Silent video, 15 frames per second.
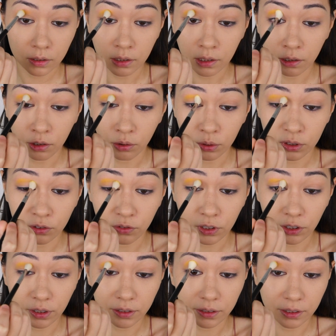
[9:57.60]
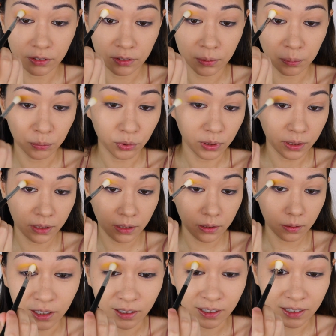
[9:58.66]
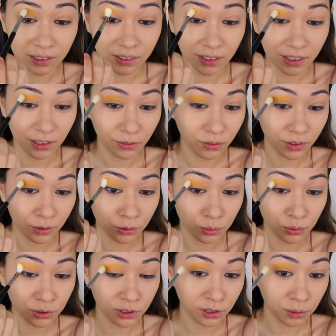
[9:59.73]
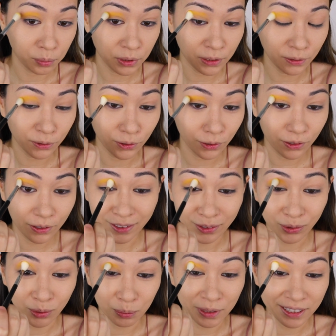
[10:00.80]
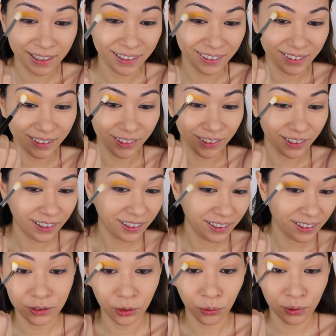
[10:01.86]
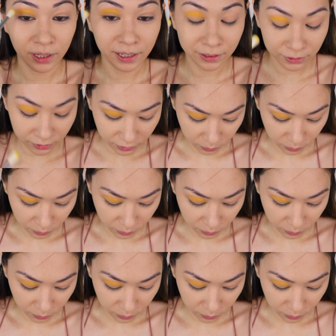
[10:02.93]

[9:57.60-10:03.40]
Yellow is very nice and bright. Like I said, if this was gonna be a look, this would be Kate's look. So Kate's